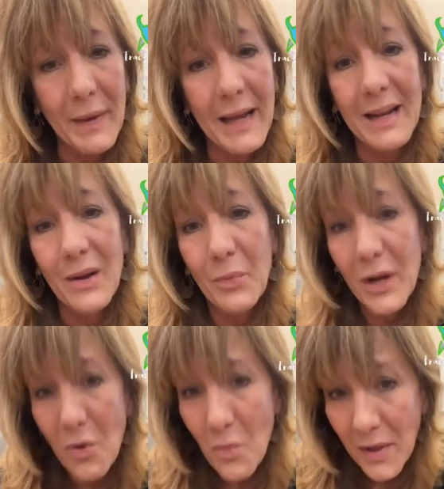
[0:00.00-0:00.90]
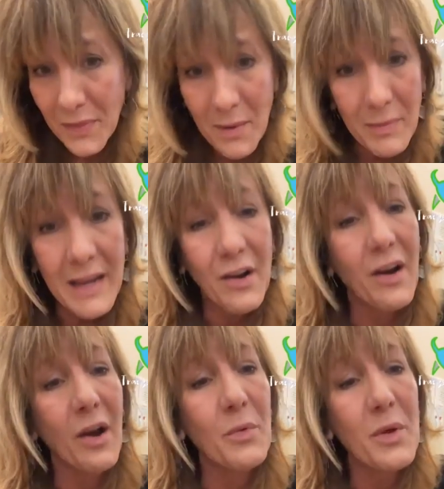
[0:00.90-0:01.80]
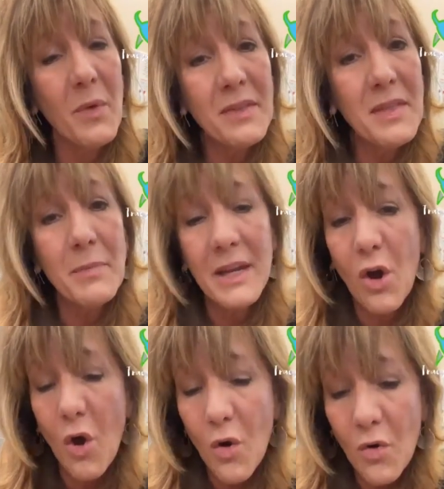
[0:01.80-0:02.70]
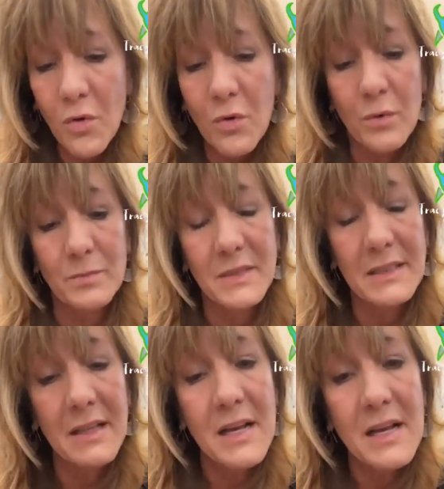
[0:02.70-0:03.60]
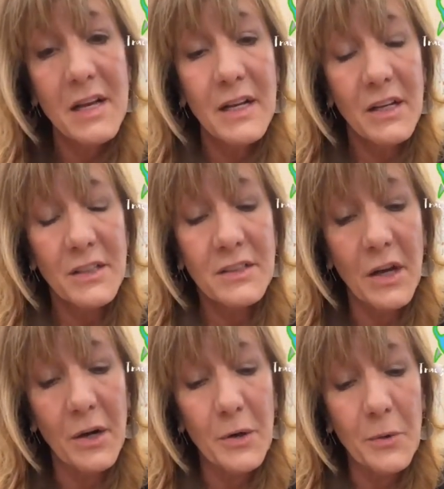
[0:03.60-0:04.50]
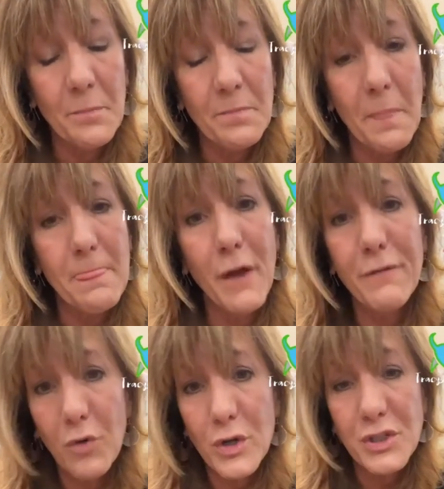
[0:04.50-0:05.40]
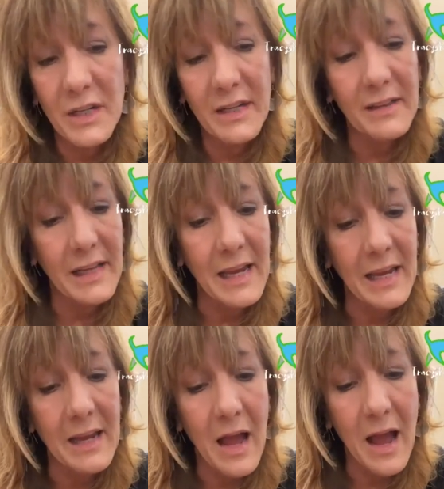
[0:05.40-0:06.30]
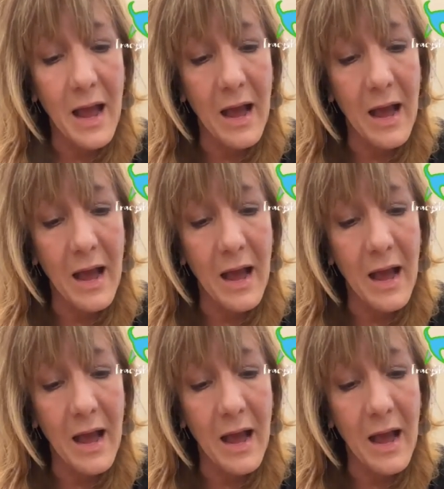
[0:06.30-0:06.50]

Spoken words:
but we don't want them here. We want them in homes. So unfortunately,